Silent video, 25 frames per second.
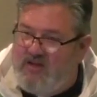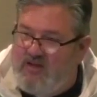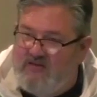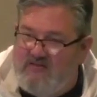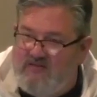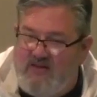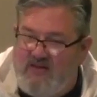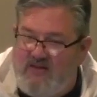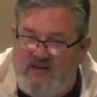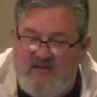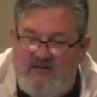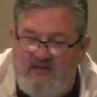
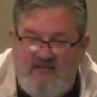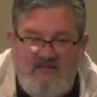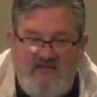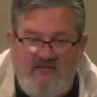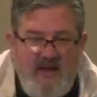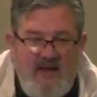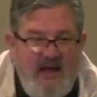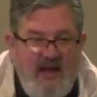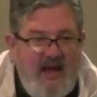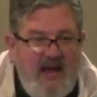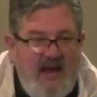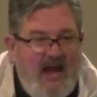is
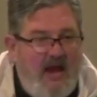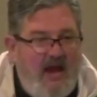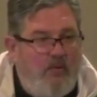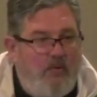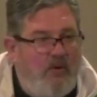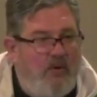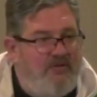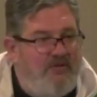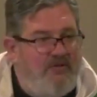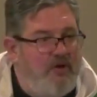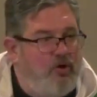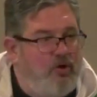and
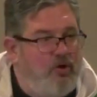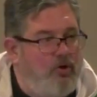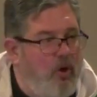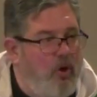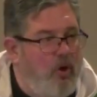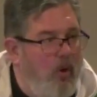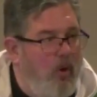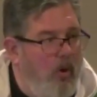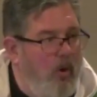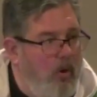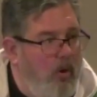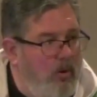what the
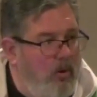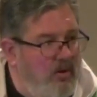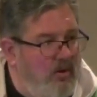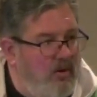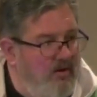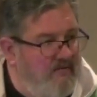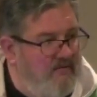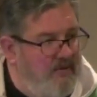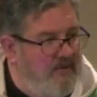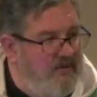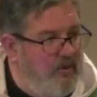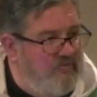goal
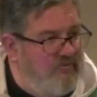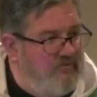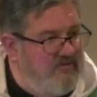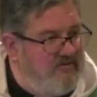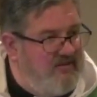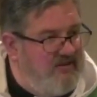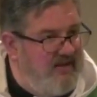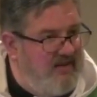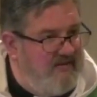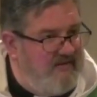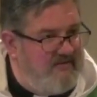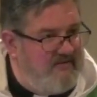of those
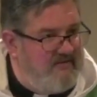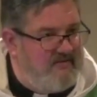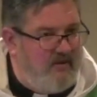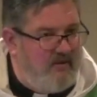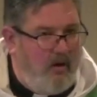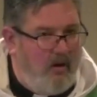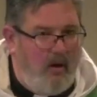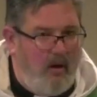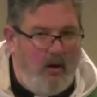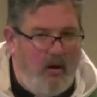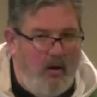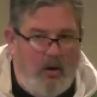gifts
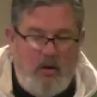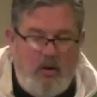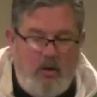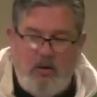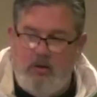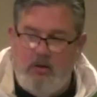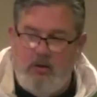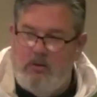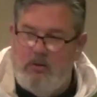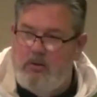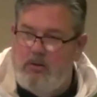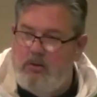are.
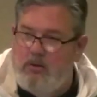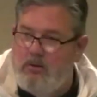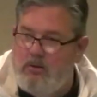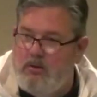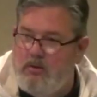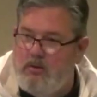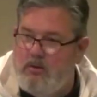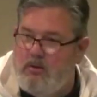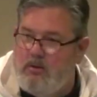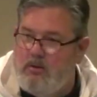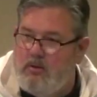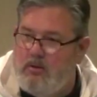
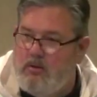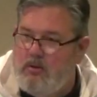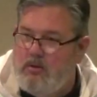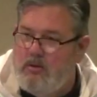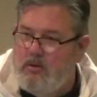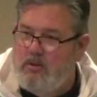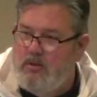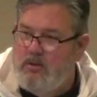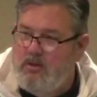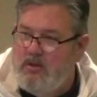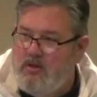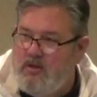
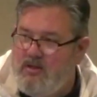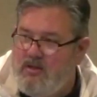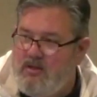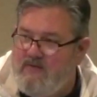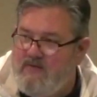And for